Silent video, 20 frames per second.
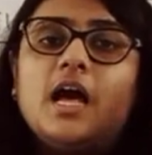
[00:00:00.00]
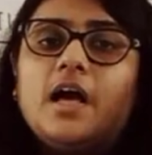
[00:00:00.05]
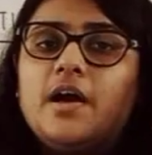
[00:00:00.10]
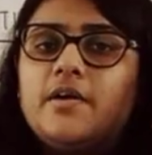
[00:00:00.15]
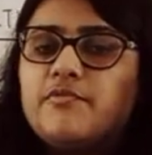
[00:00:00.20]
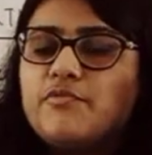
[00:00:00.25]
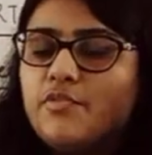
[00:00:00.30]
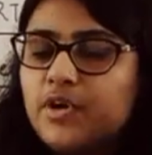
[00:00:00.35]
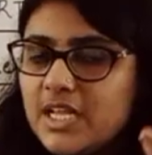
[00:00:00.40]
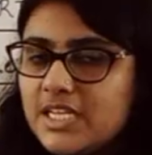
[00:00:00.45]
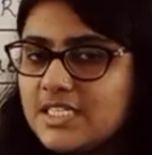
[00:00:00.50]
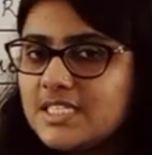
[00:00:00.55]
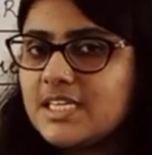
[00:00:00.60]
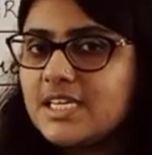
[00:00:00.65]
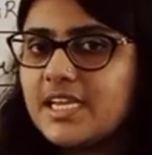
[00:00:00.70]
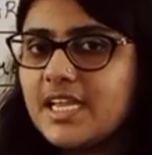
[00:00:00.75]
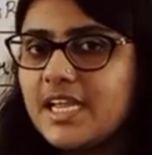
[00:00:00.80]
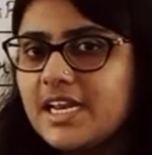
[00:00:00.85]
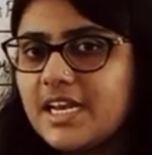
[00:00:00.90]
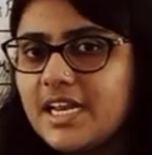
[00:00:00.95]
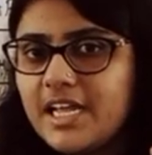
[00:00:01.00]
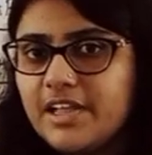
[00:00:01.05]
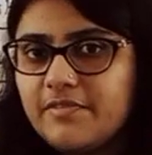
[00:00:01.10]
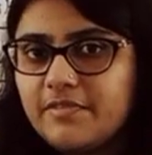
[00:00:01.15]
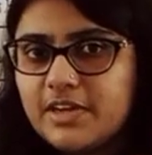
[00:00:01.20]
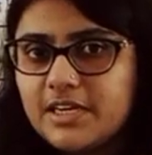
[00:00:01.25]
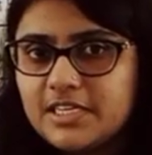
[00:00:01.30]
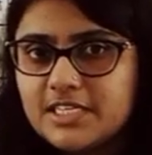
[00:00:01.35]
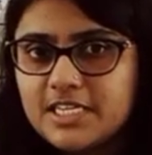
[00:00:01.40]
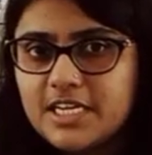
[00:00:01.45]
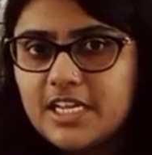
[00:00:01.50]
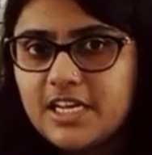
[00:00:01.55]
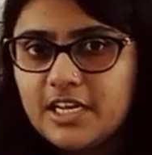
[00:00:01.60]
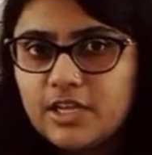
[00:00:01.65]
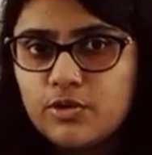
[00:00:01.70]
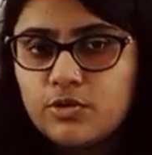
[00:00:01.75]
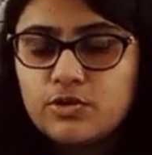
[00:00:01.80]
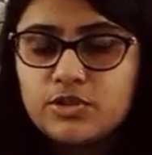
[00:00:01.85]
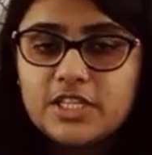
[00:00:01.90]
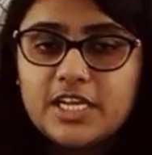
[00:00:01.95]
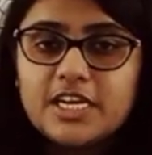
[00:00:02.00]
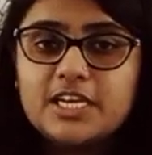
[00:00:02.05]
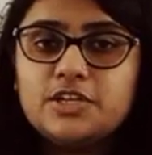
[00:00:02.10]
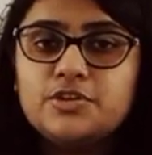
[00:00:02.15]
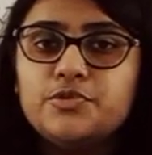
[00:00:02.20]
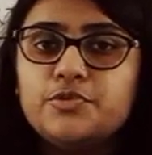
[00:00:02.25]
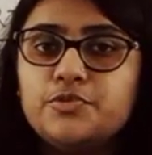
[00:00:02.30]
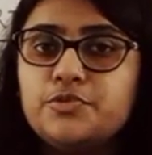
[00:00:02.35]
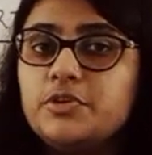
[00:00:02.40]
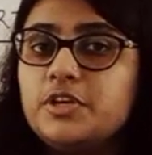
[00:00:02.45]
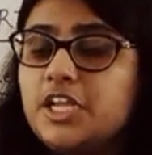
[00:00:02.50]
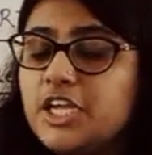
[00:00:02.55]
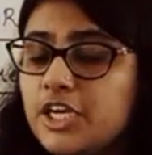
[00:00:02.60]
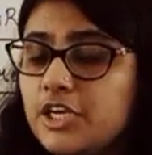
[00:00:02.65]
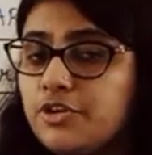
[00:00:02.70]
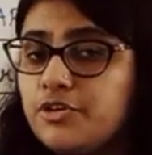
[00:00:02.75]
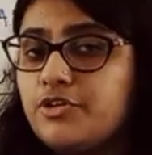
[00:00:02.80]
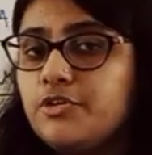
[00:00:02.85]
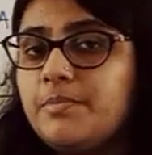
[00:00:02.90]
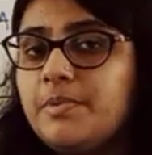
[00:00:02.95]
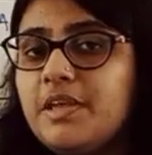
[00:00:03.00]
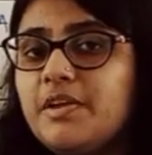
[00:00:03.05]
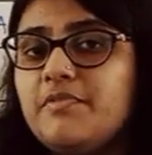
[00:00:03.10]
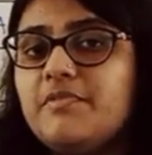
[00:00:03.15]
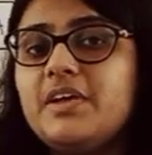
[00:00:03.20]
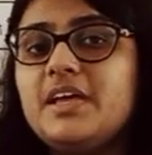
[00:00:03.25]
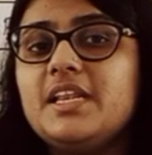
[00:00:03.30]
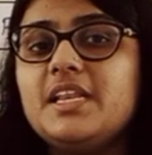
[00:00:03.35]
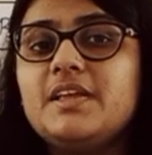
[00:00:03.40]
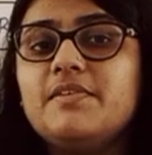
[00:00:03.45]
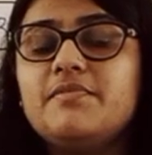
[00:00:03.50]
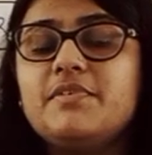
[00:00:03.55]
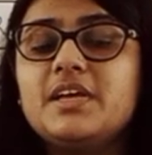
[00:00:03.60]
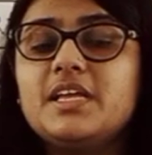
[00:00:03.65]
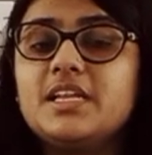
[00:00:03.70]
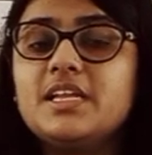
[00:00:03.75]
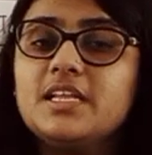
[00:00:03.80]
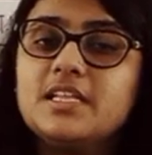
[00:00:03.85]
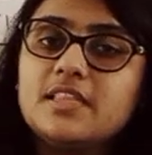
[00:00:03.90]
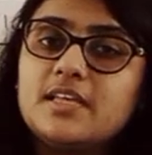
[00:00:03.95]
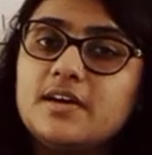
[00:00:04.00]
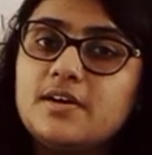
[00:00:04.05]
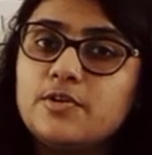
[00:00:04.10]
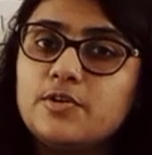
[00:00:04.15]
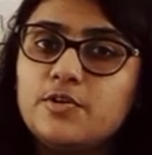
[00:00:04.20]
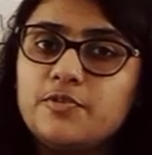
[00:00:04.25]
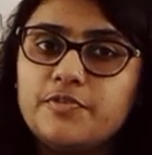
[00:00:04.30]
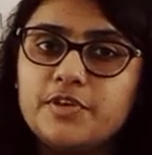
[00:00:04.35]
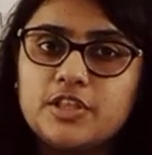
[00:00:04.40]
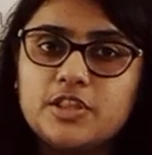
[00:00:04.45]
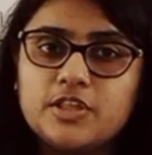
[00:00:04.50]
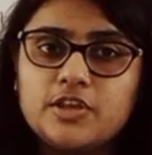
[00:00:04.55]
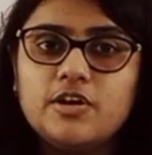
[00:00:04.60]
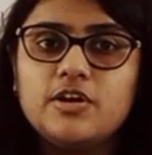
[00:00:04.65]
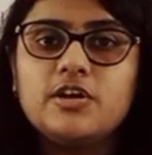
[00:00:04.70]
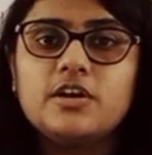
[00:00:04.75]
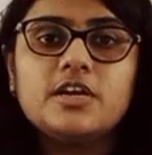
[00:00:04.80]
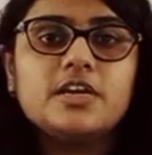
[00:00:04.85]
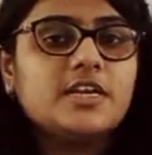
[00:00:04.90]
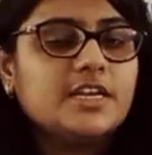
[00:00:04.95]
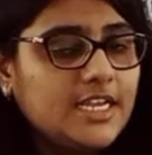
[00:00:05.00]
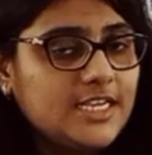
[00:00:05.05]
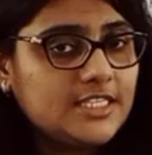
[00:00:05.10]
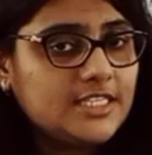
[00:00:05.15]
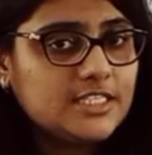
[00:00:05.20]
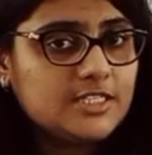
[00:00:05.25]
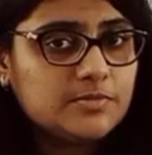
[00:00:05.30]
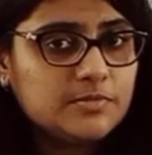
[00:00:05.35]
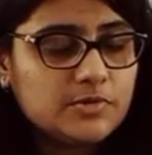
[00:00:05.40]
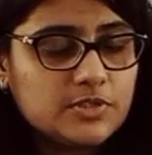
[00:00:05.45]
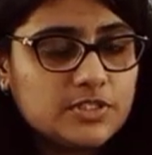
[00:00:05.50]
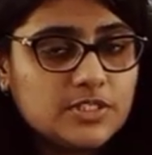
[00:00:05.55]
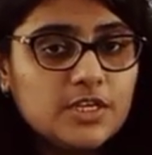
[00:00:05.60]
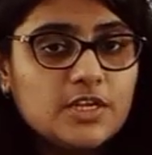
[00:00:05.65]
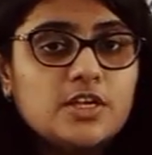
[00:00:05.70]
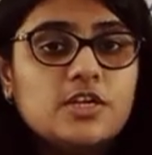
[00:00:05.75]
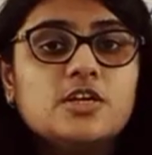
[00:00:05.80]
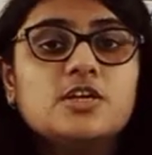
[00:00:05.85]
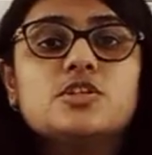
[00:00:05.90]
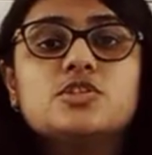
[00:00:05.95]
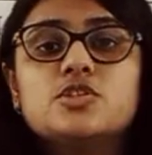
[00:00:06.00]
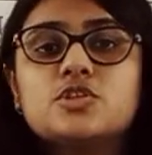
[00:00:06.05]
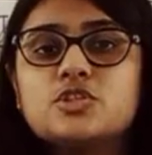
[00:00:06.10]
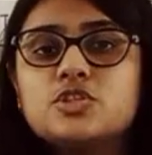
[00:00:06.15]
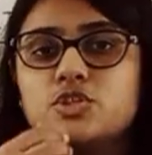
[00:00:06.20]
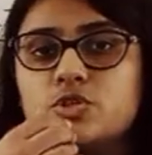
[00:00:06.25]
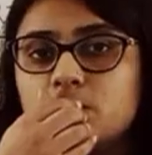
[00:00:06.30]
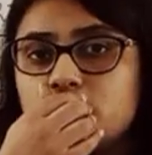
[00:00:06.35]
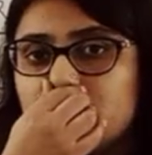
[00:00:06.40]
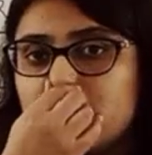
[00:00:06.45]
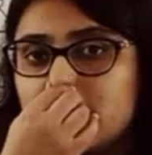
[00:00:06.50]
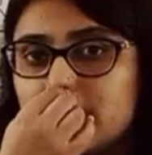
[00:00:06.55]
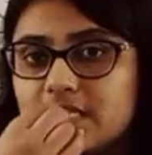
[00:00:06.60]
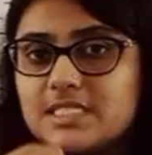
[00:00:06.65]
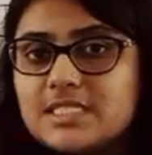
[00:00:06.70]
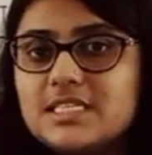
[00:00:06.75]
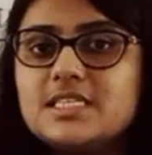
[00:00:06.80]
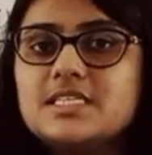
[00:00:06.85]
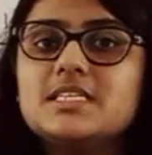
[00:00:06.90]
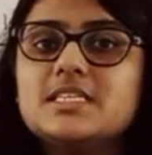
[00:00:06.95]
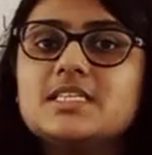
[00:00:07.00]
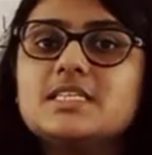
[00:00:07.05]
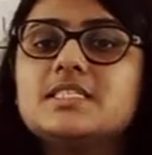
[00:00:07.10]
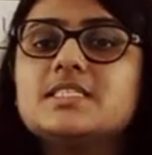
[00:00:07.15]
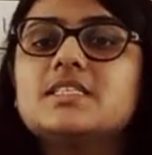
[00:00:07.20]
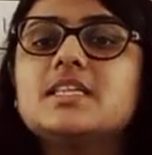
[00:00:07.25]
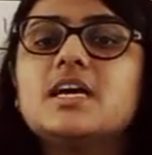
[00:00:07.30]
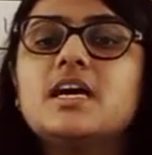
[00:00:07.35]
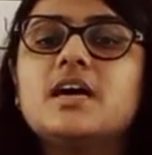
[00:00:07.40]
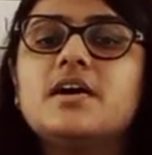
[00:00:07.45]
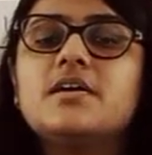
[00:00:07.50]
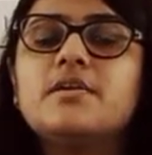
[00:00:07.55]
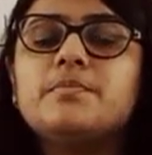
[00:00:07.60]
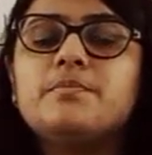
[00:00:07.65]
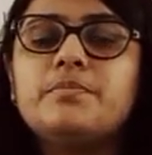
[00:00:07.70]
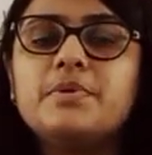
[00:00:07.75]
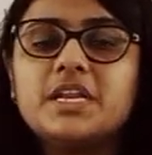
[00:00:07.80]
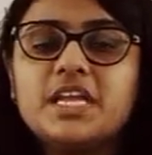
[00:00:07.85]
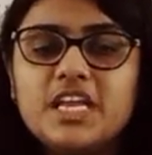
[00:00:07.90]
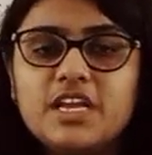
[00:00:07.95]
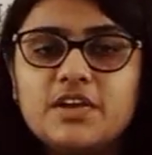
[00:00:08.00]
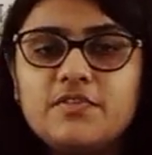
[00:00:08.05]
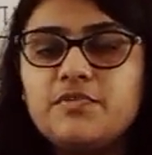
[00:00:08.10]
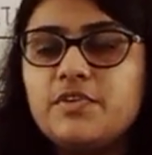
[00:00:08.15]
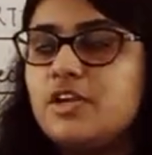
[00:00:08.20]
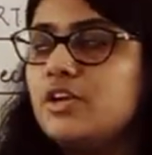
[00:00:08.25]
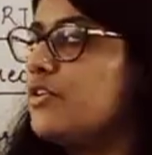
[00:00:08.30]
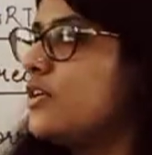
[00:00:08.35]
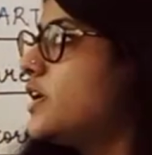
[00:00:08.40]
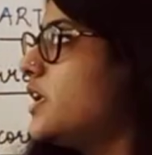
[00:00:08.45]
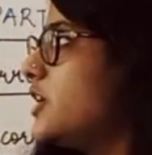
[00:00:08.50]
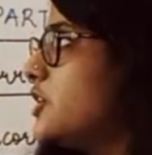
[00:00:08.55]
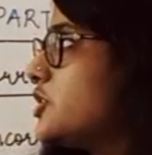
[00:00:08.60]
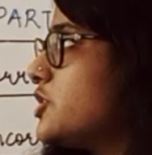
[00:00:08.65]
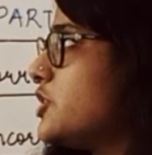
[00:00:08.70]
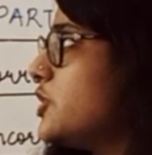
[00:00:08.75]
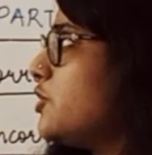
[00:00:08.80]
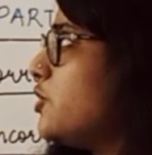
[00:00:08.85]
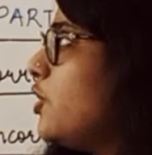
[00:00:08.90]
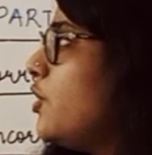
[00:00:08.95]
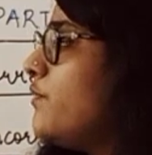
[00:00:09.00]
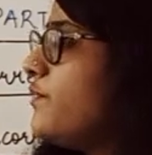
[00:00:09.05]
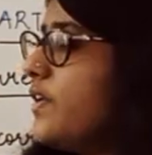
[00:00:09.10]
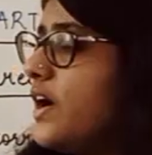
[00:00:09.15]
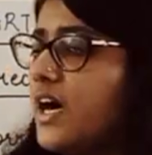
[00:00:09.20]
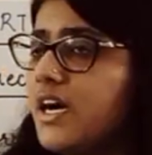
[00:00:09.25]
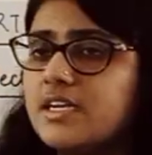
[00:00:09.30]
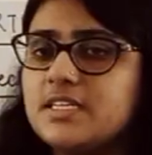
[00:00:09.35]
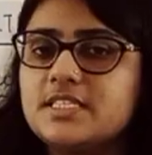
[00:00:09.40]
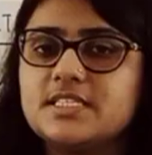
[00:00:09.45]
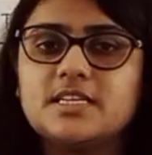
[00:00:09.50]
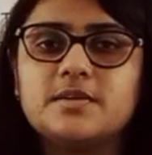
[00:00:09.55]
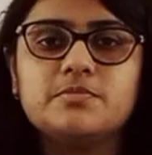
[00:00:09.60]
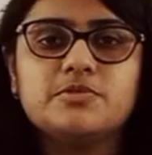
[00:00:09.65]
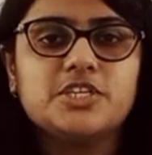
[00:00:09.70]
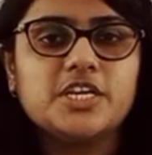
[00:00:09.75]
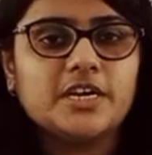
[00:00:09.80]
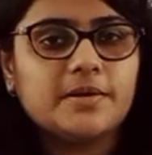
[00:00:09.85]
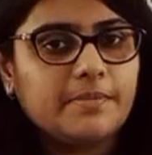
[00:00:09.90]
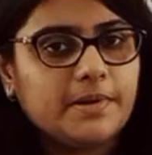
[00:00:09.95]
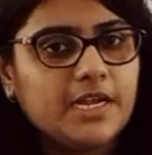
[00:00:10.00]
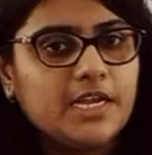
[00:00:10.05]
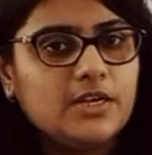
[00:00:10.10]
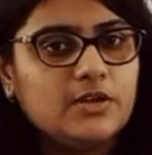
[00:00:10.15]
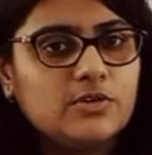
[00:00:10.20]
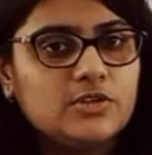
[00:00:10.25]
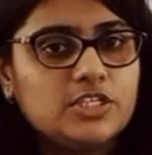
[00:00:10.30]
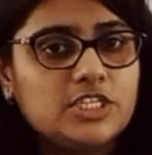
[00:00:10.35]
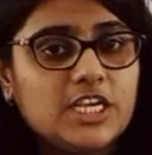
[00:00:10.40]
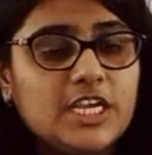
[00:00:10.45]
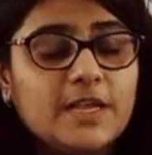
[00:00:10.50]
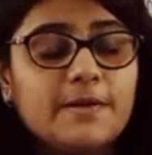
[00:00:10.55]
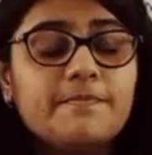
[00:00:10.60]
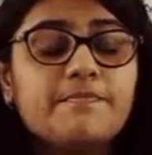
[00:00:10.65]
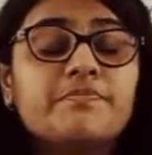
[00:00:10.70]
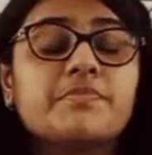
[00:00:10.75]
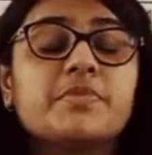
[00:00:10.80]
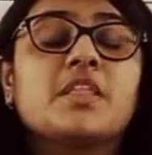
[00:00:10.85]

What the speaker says: Once again I will tell you that you need to be very thorough with your textbooks. So students, this is the brief introduction of our subject biology.